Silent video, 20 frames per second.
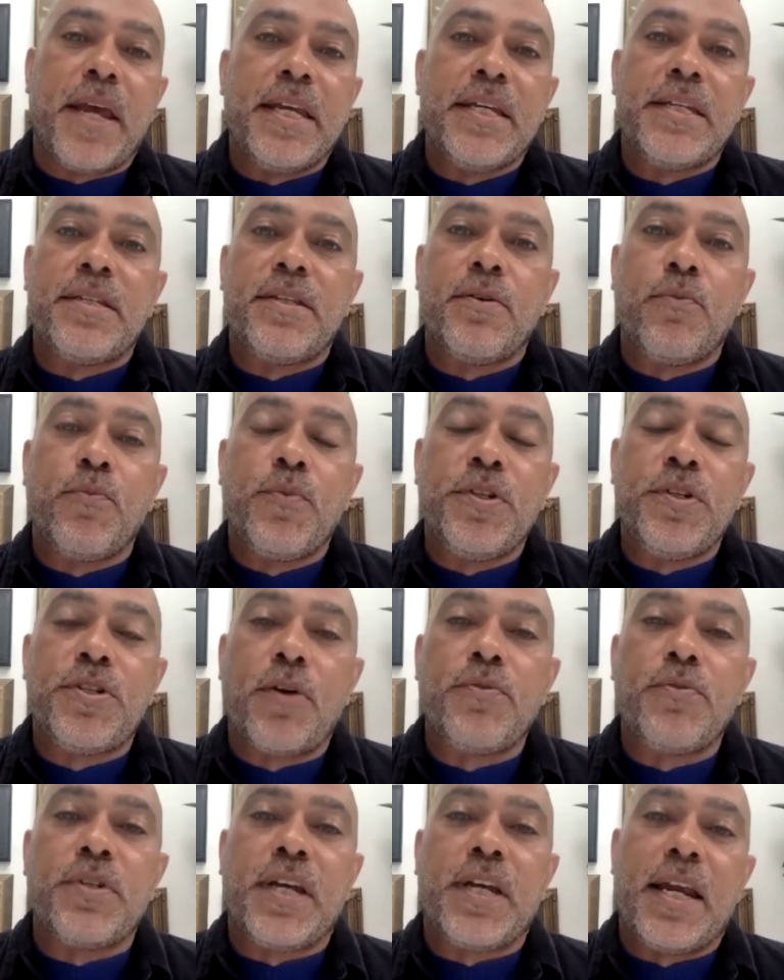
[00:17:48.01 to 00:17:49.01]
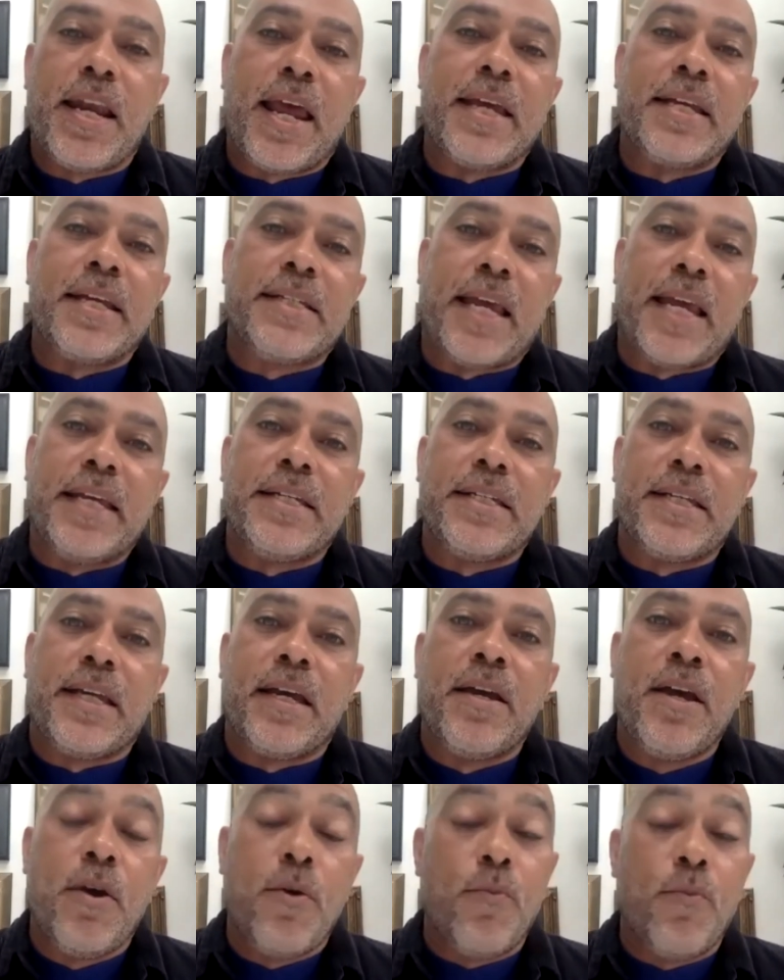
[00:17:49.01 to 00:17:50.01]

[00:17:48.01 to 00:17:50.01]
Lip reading: is that we don't collect data